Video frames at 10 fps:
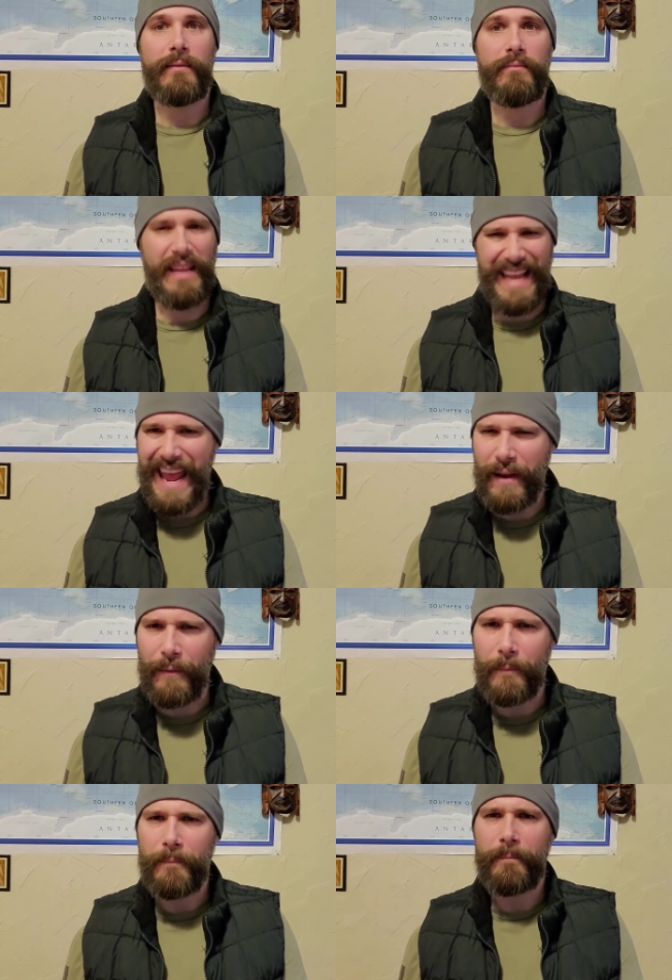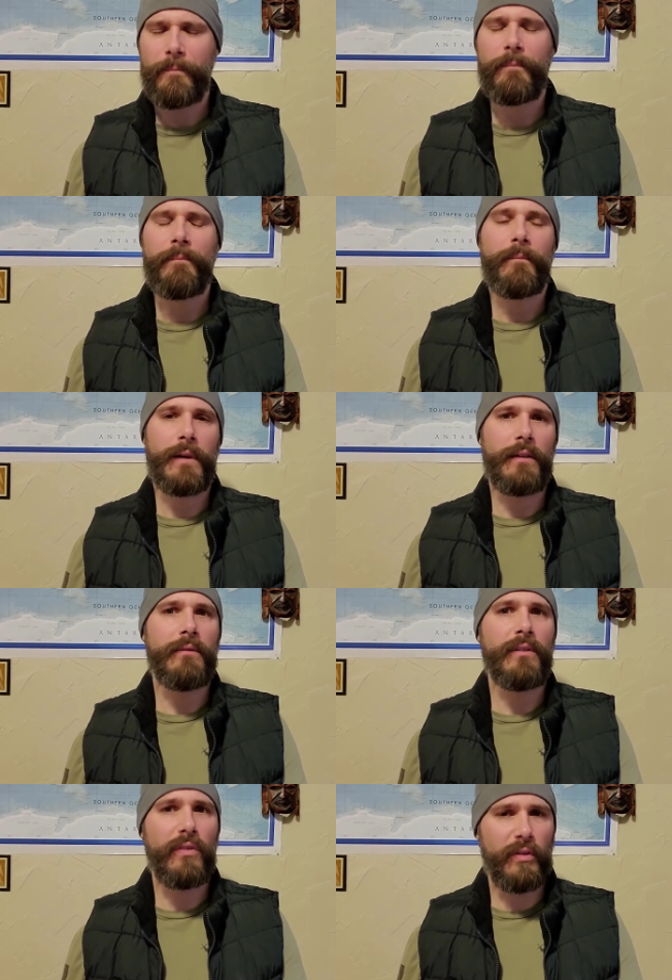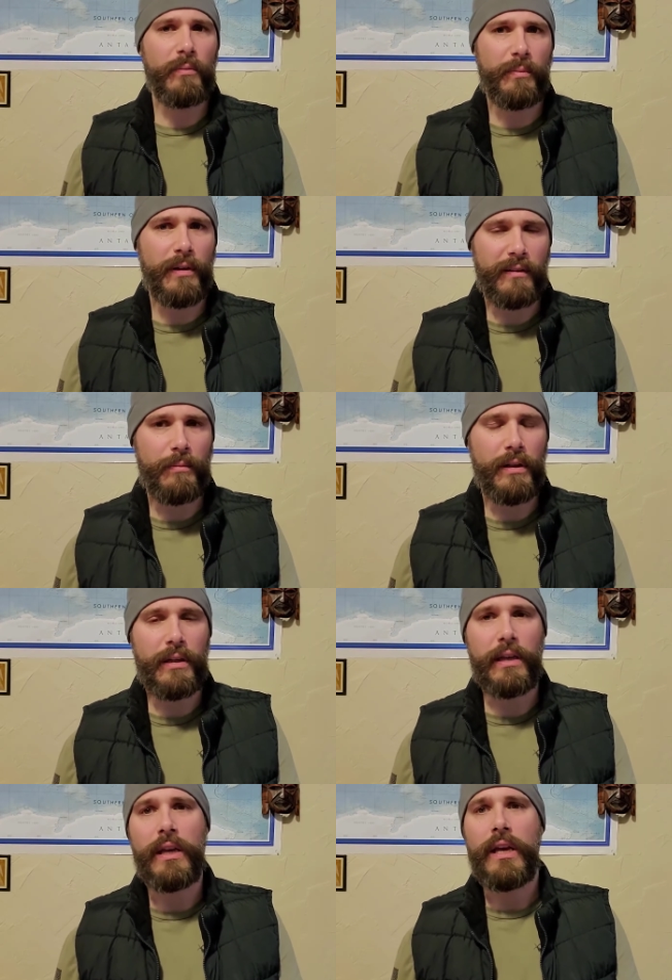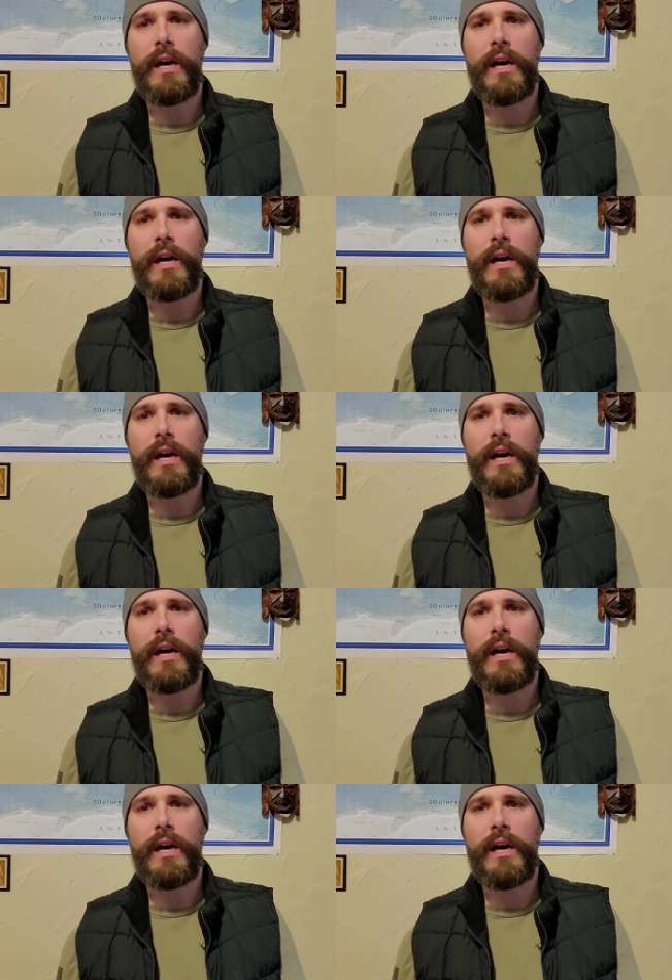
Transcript: They can, right? There's a certain responsibility.